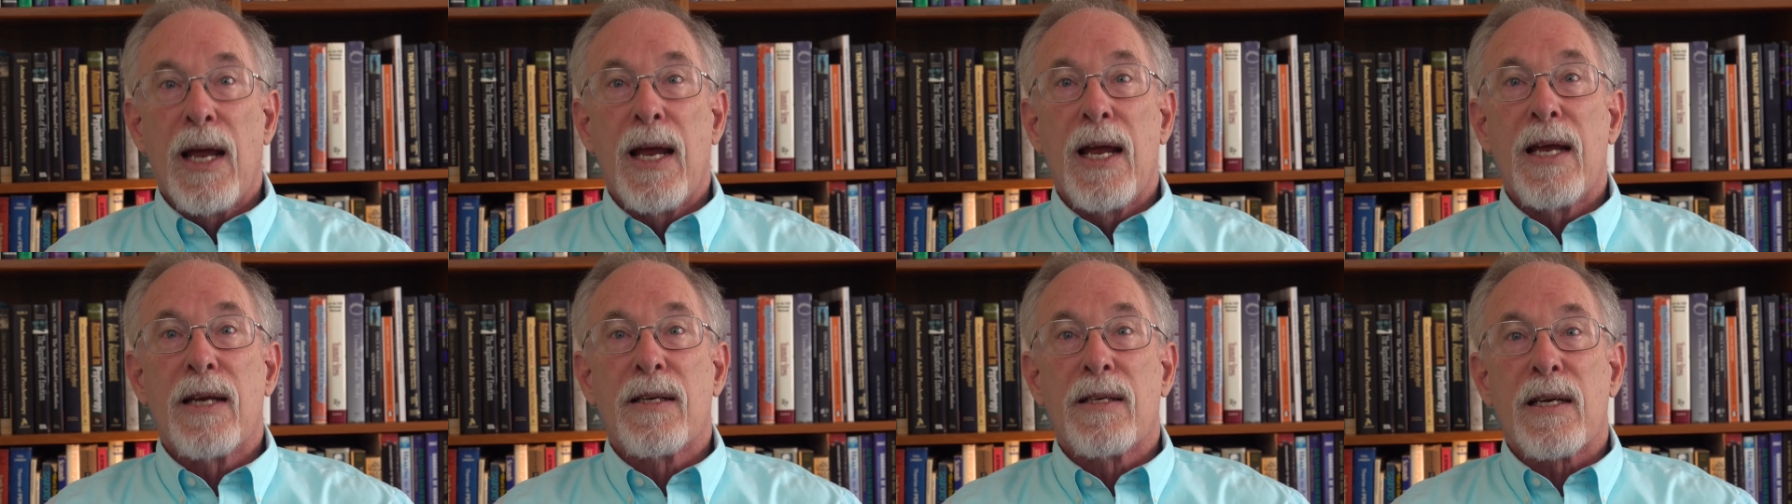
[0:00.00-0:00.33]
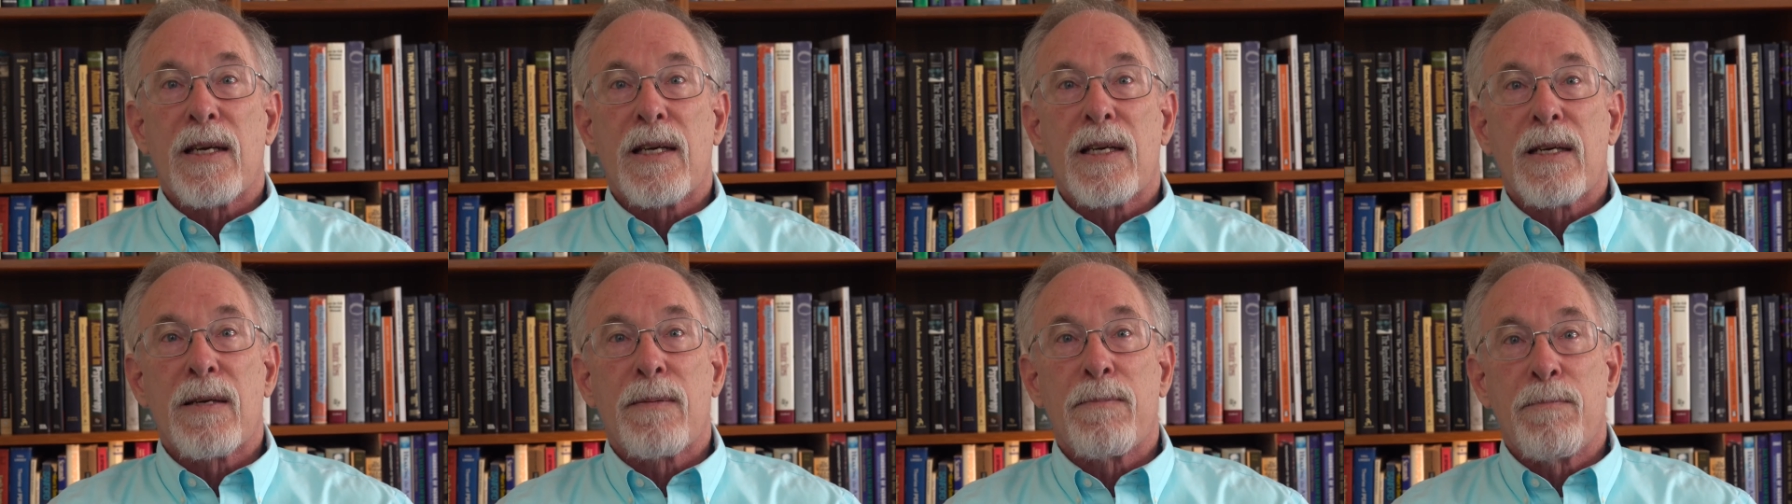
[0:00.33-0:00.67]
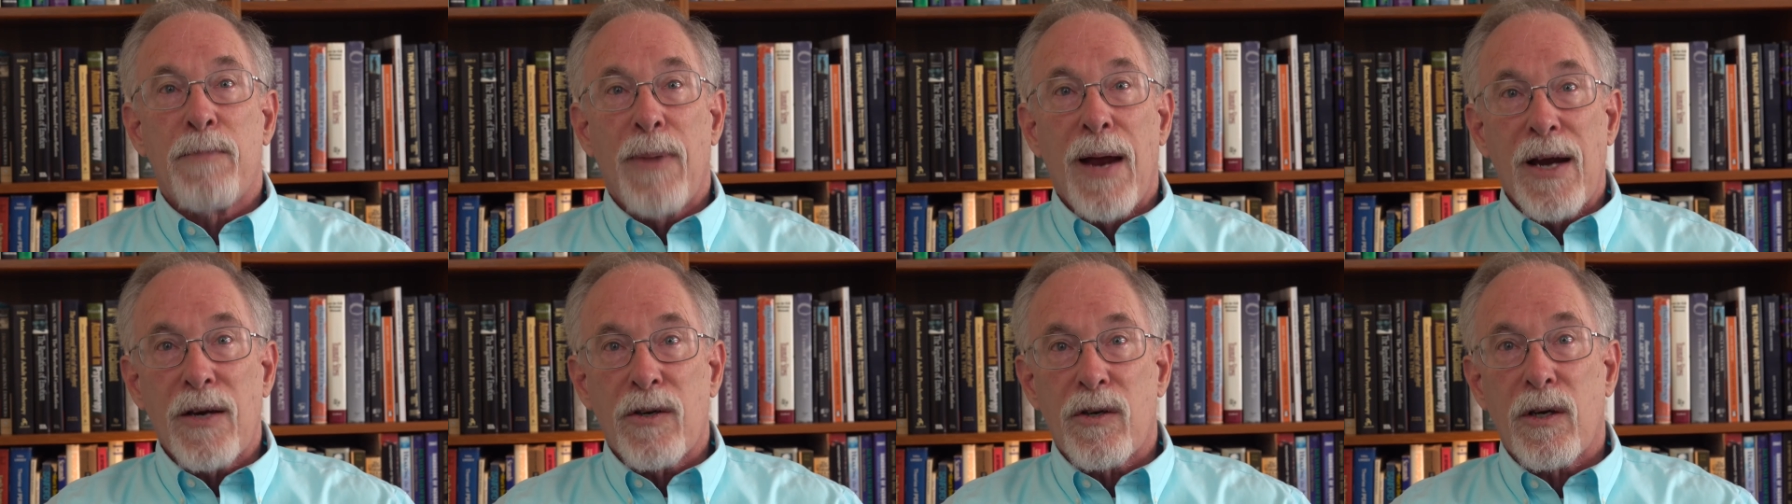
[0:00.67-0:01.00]
is
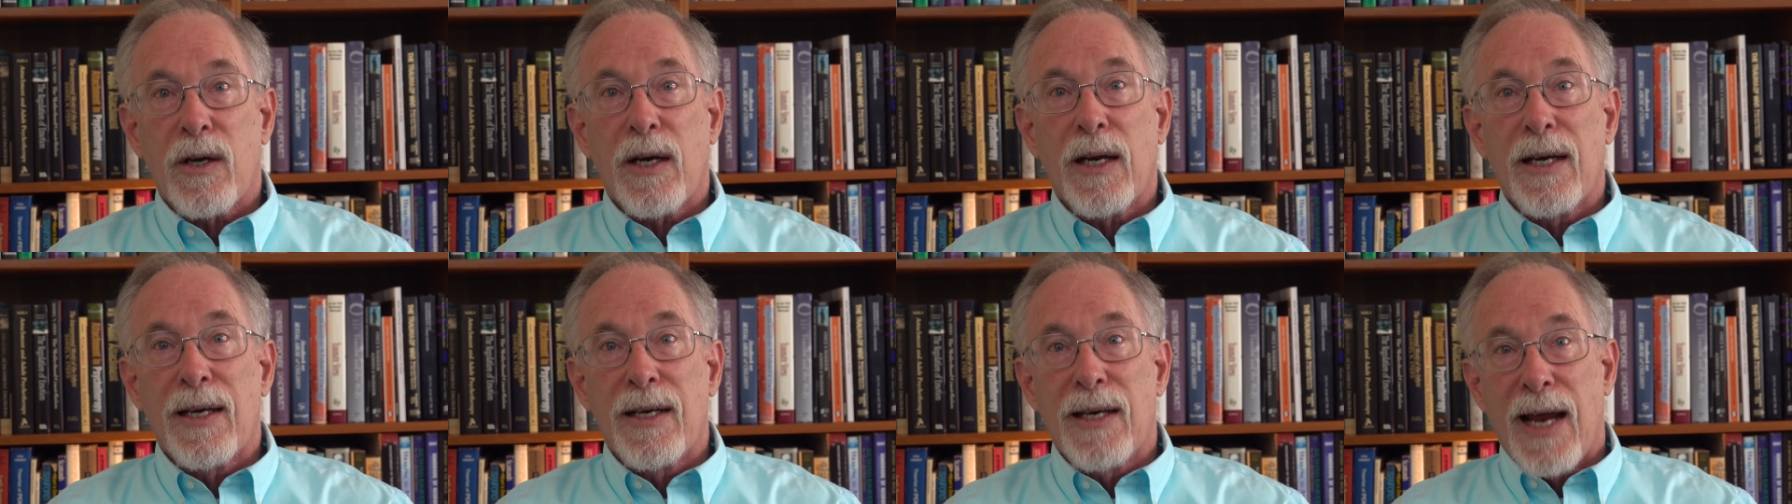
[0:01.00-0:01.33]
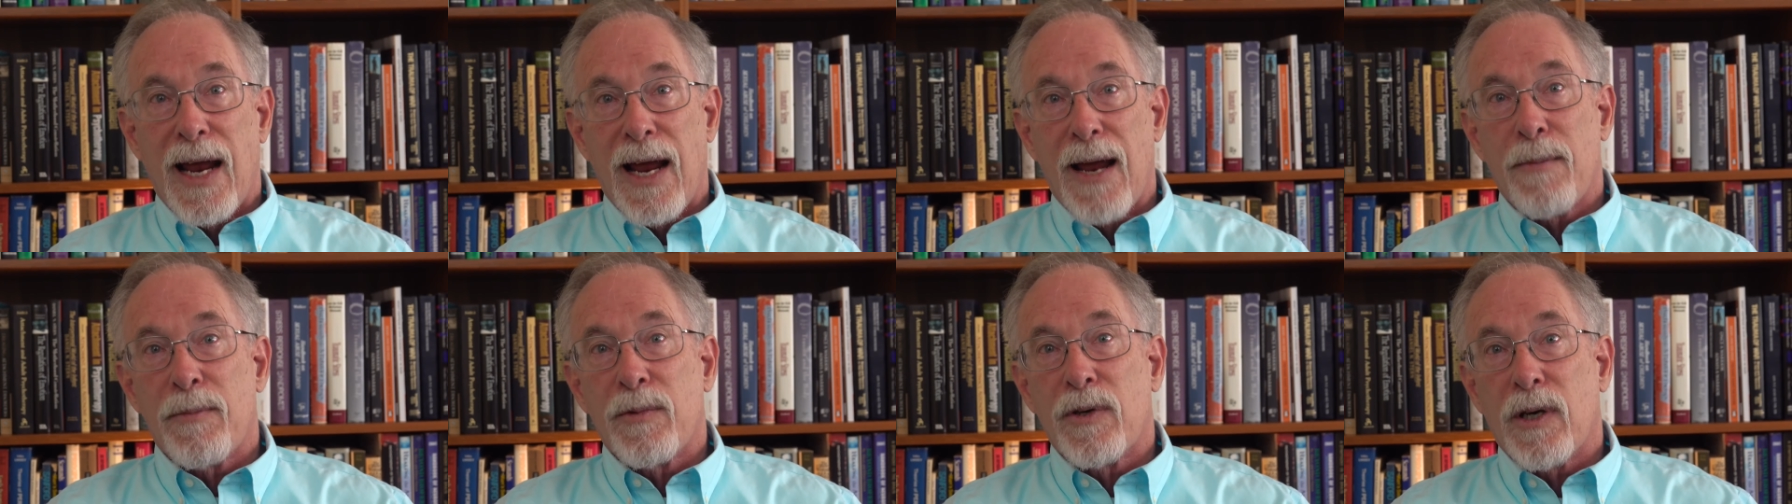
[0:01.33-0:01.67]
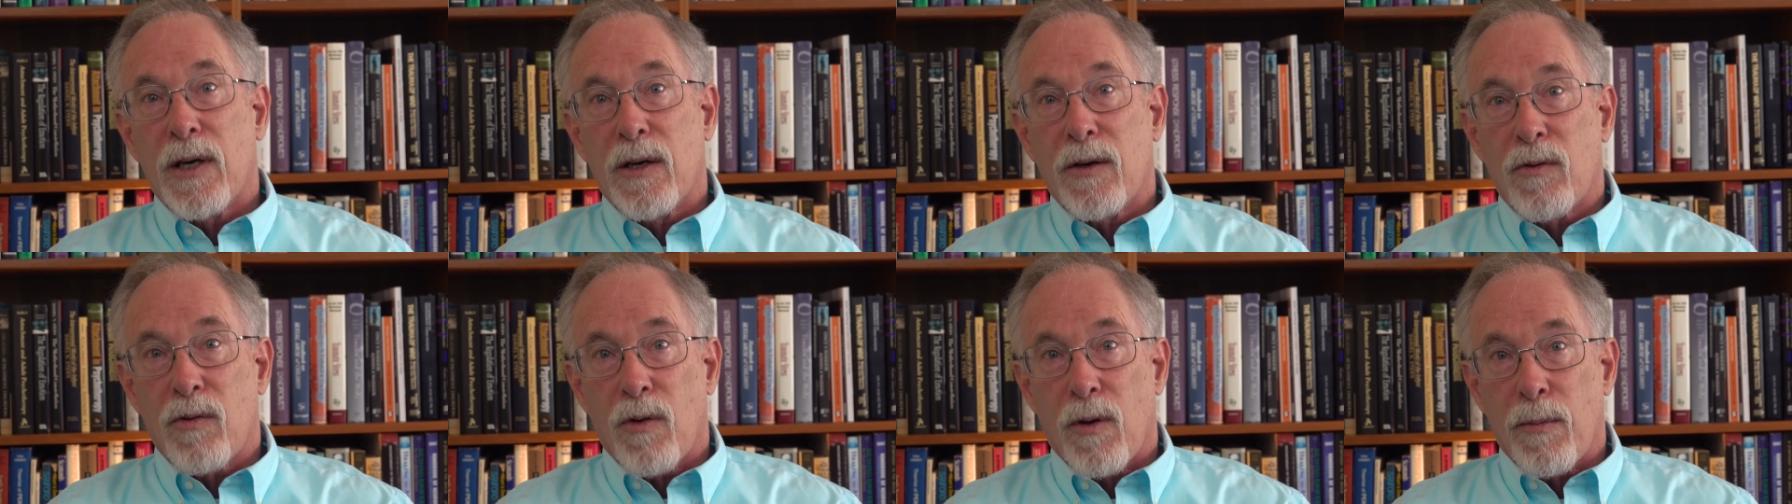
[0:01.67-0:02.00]
especially
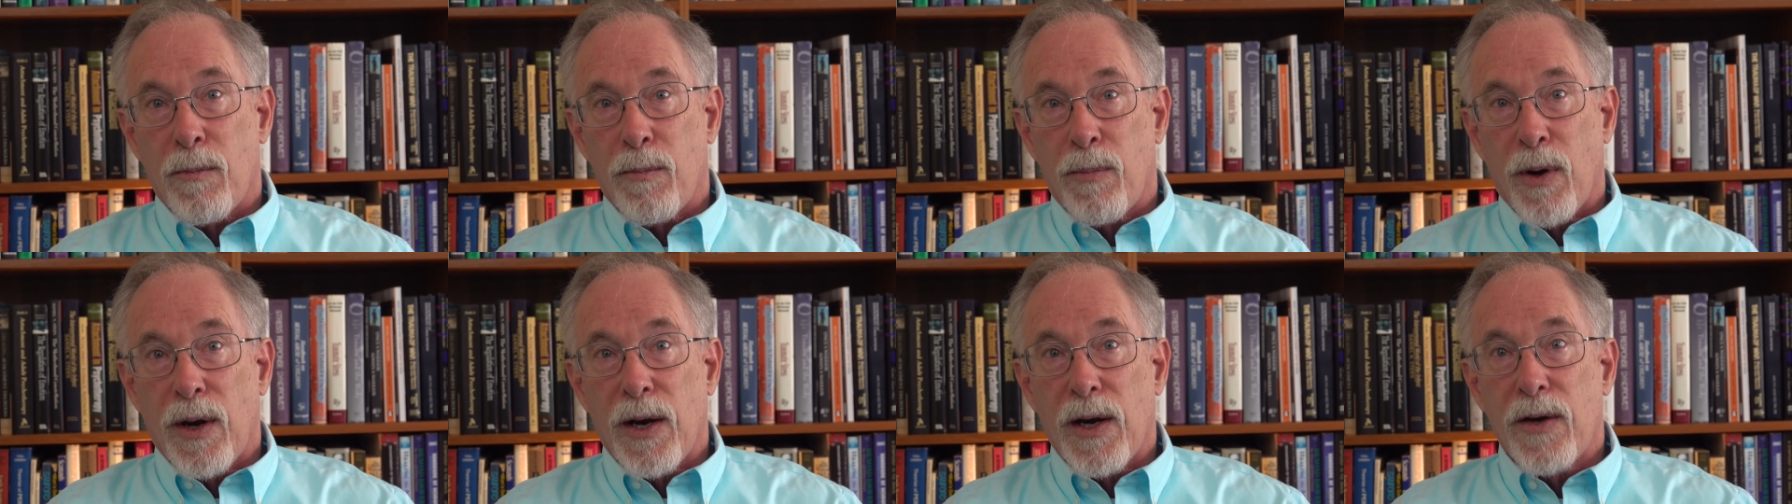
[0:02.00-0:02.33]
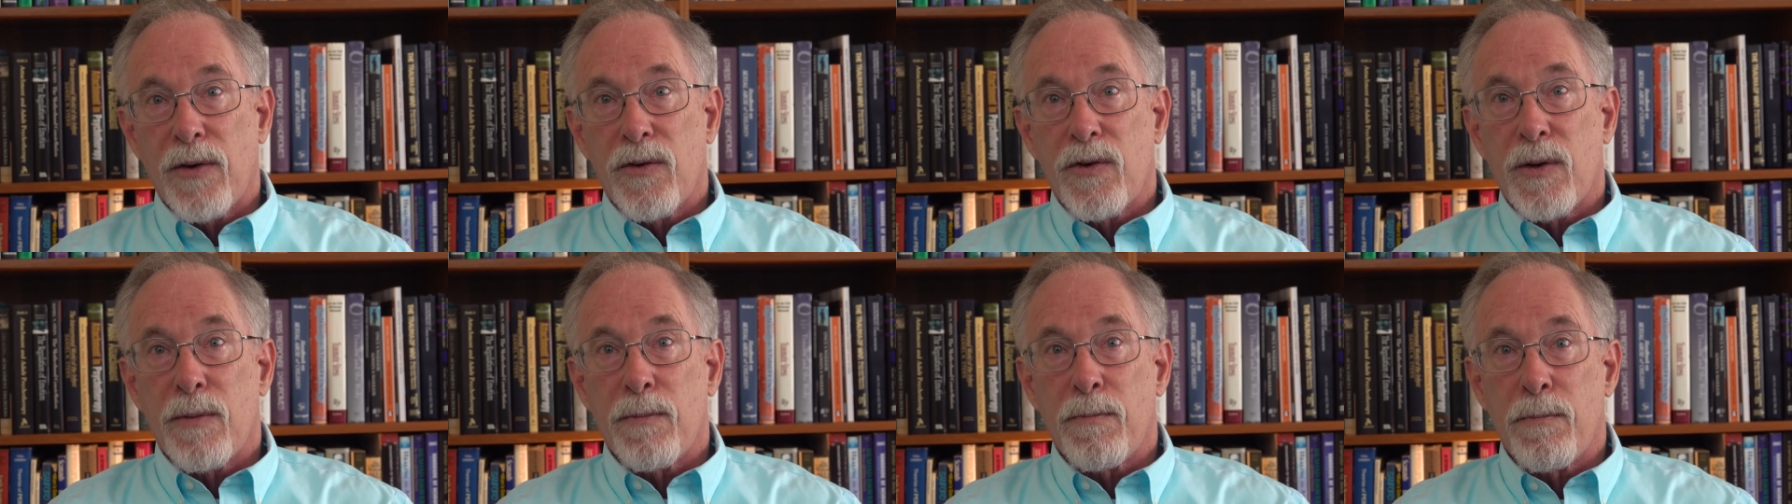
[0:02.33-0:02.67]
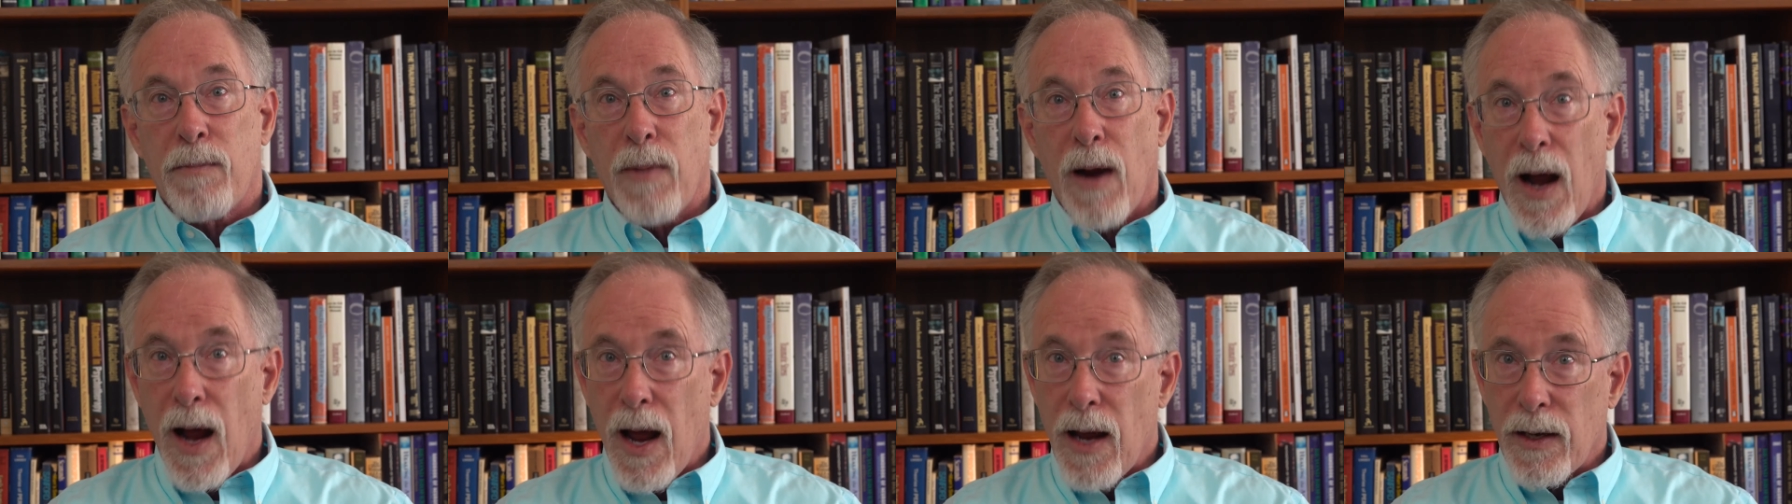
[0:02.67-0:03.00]
damaging to our brains and
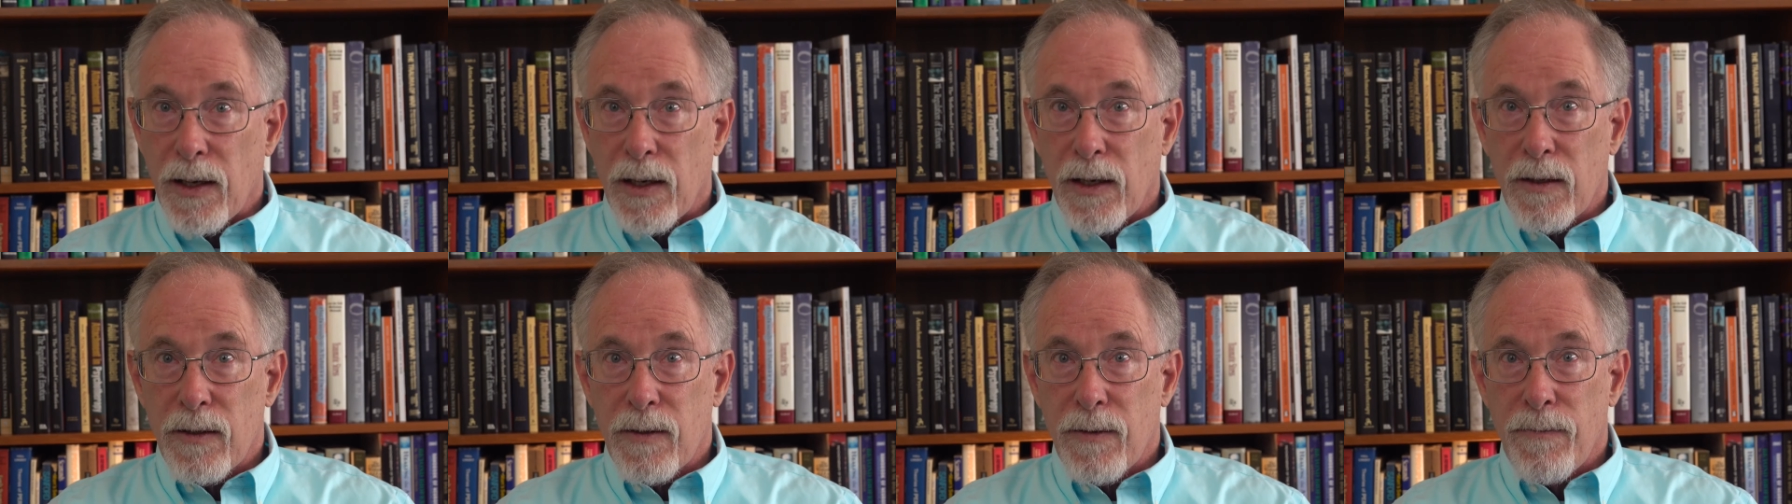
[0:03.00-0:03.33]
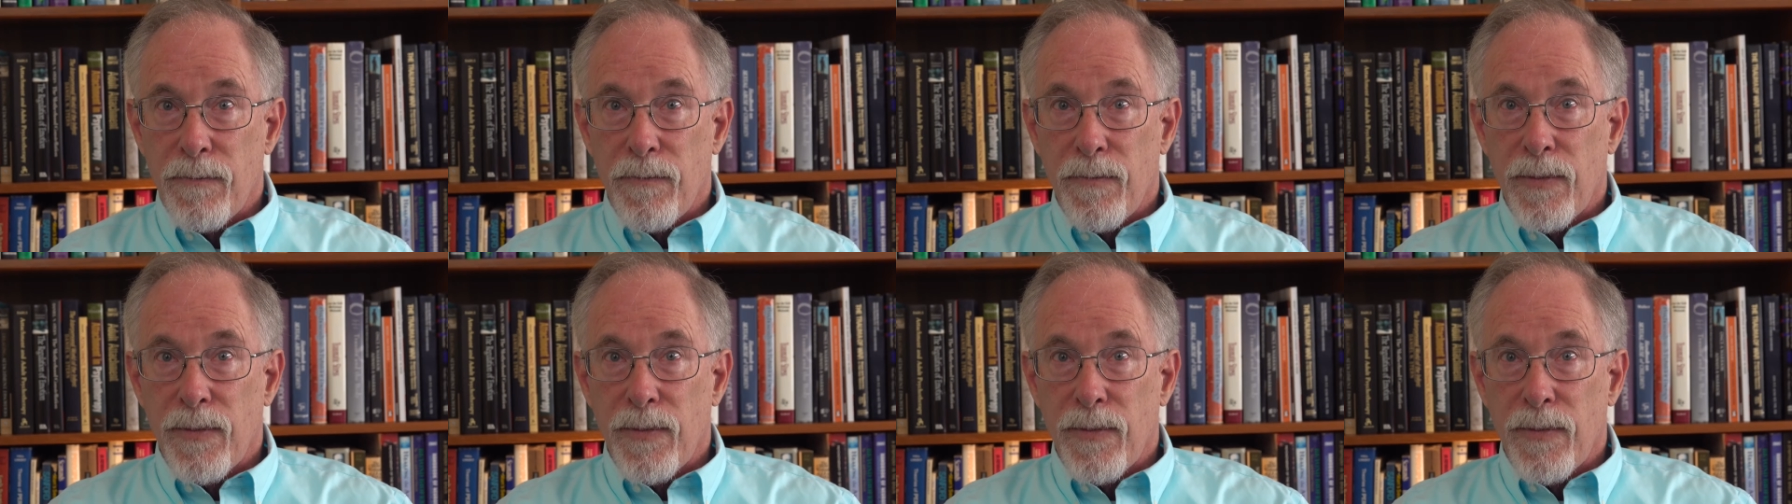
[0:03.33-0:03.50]
bodies.